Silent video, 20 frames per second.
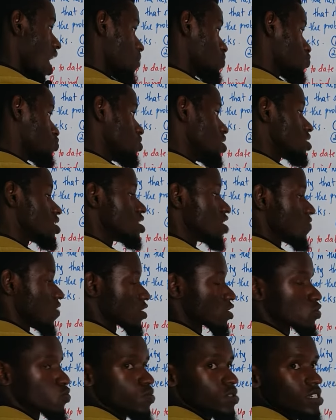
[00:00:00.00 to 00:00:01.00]
up to date in the
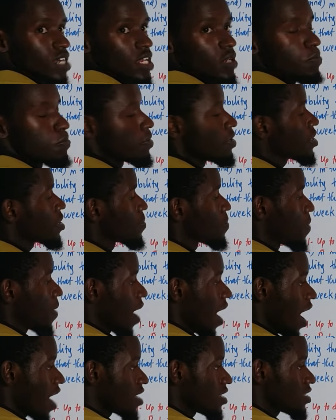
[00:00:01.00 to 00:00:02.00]
first week and being
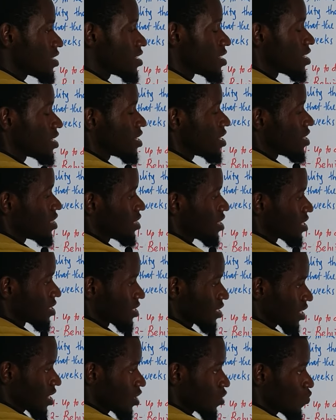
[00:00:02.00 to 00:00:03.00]
behind in the
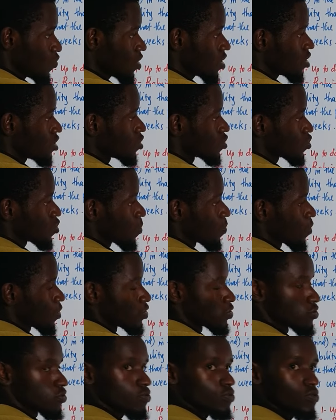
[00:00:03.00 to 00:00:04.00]
second week is
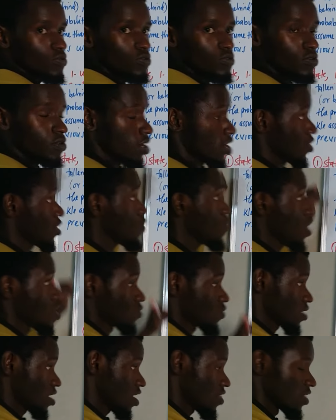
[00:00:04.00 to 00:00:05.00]
0.2. I think we
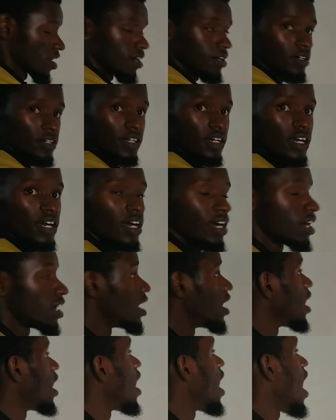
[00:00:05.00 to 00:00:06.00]
are together.
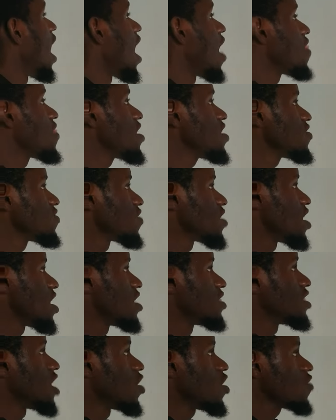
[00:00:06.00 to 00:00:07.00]
And then
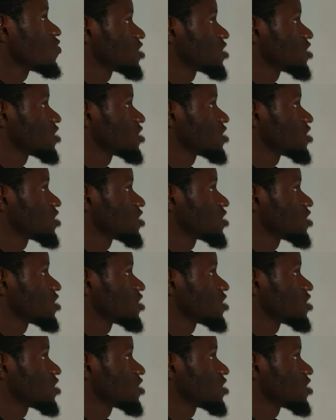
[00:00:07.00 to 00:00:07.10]
now